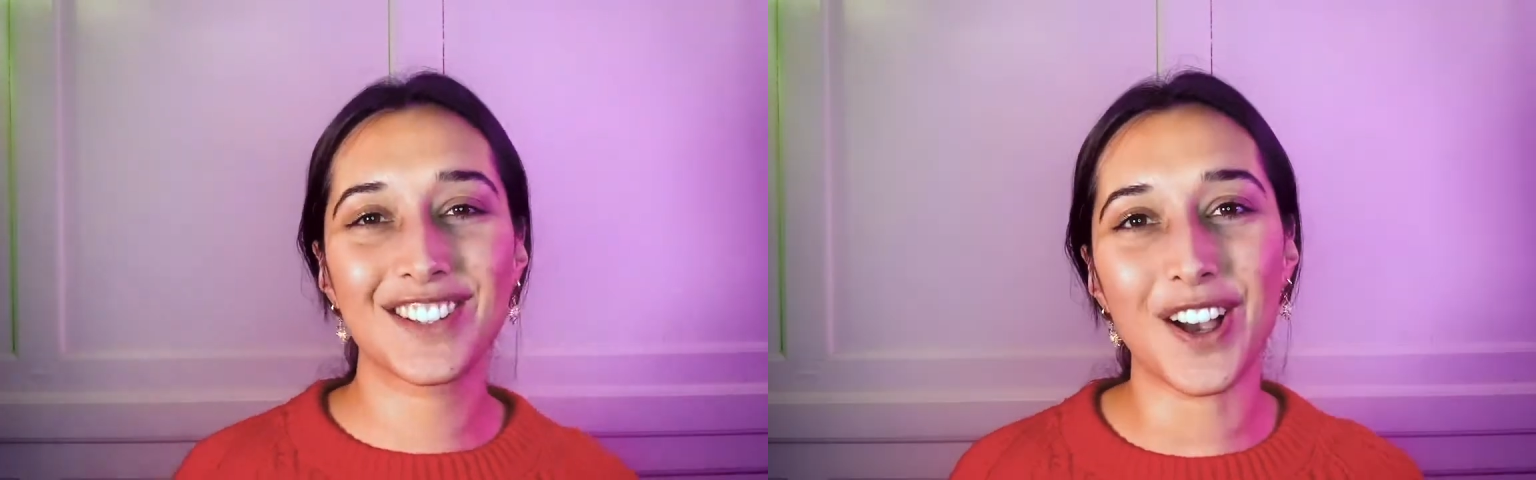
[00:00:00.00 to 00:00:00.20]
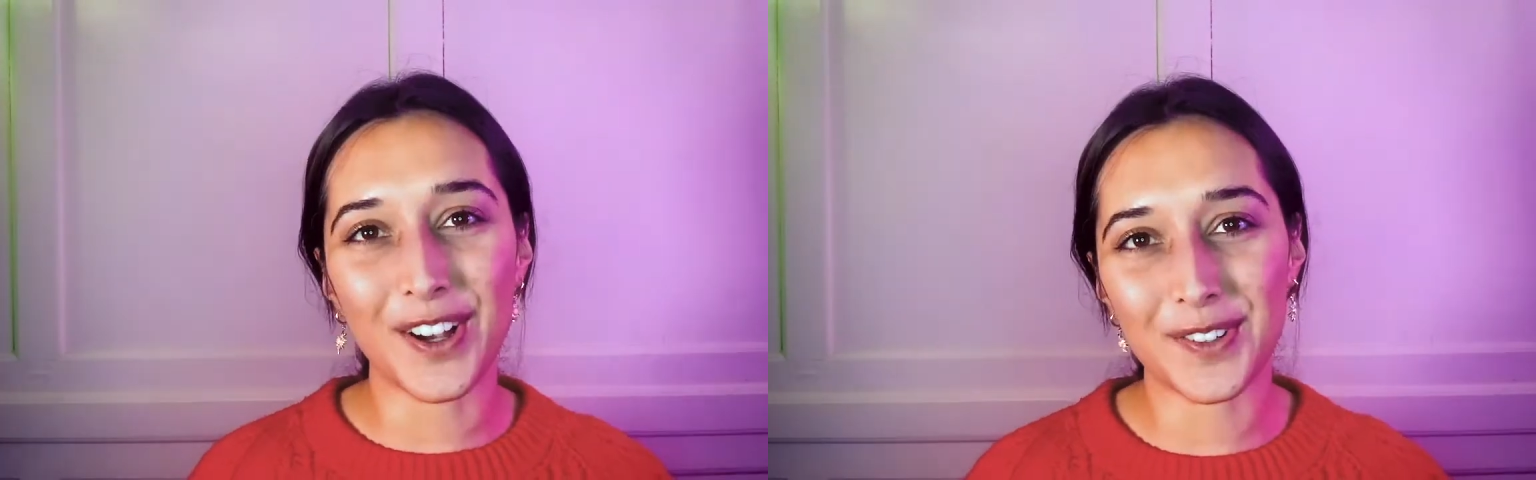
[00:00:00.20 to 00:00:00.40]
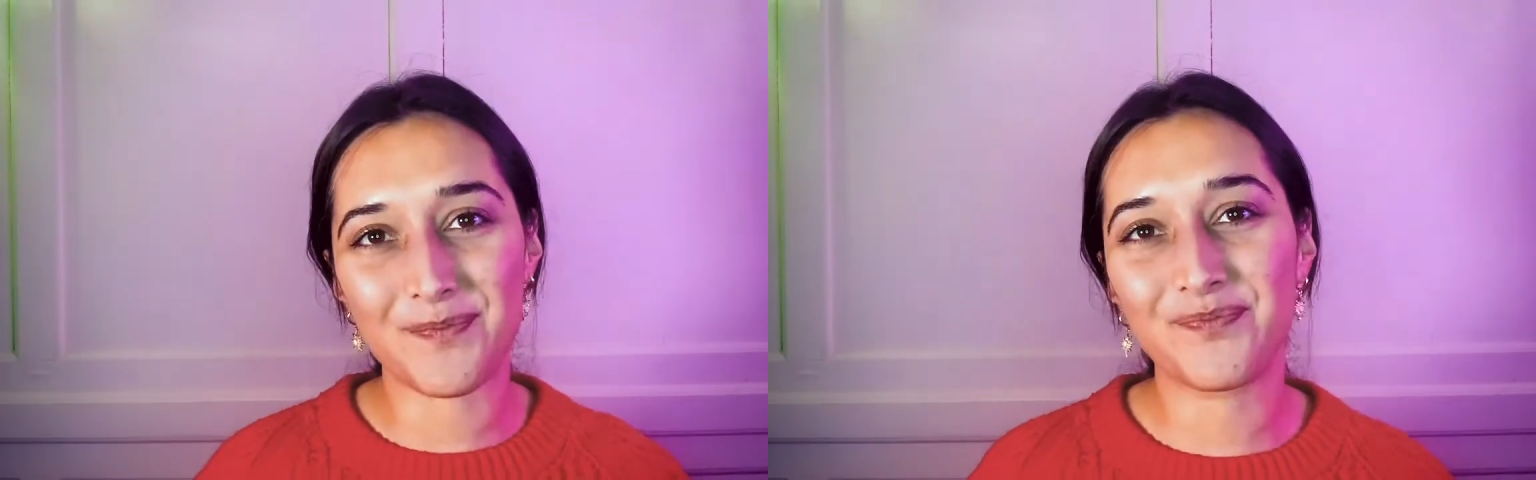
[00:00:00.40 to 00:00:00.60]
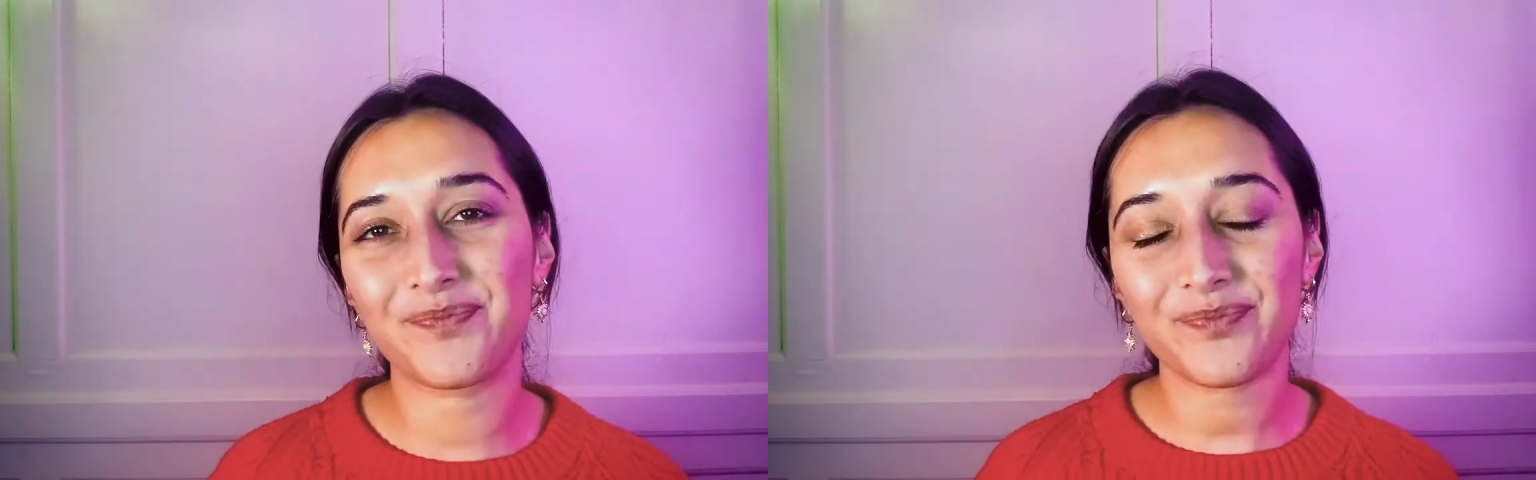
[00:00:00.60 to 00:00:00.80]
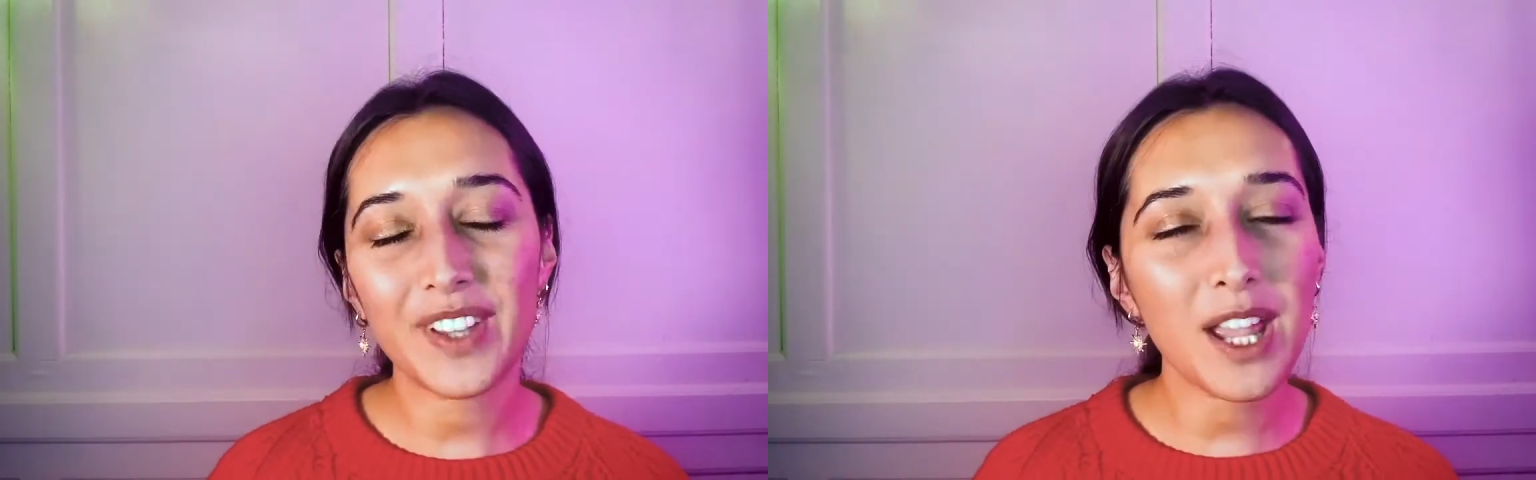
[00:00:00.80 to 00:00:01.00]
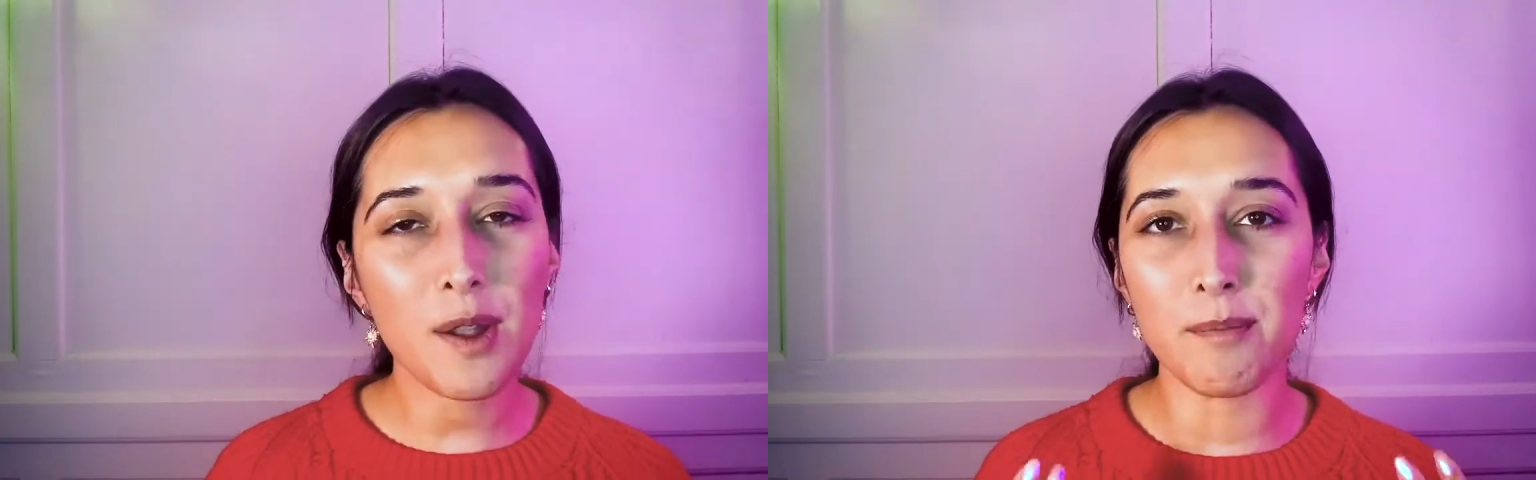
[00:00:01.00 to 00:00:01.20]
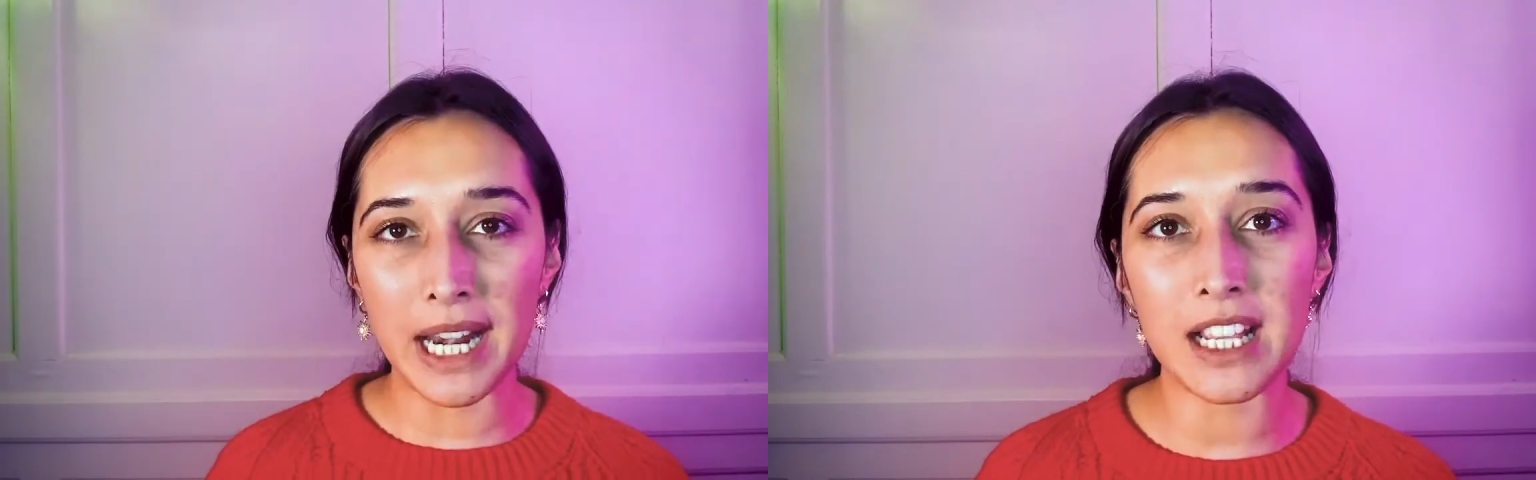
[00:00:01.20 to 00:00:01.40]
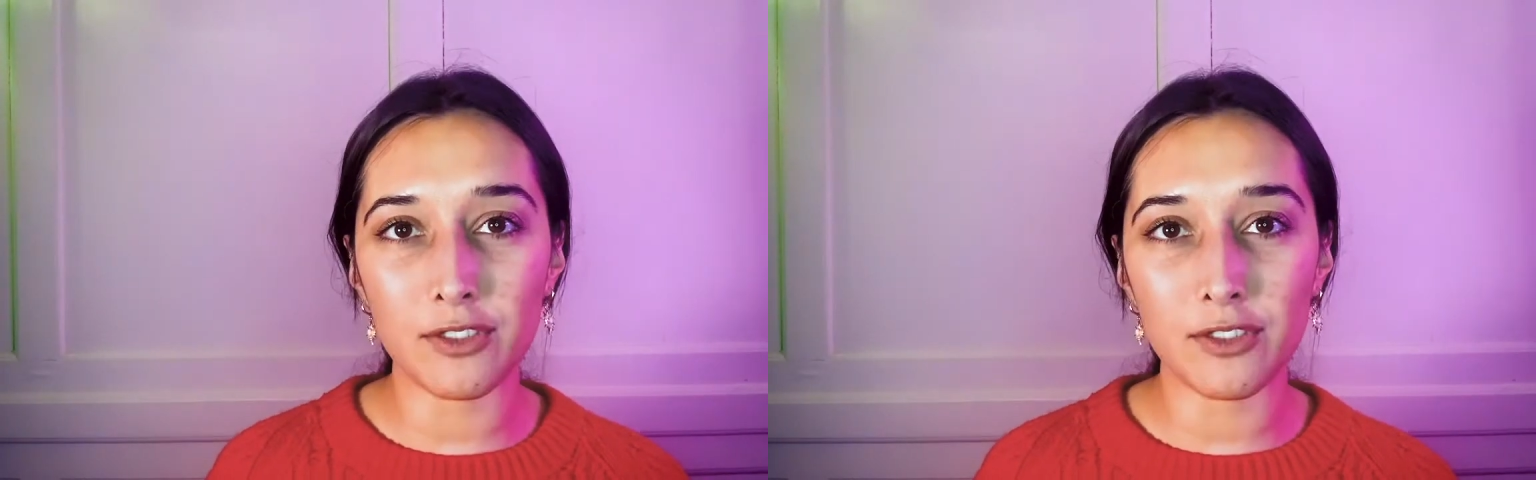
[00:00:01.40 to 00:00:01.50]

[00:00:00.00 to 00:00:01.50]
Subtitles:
So many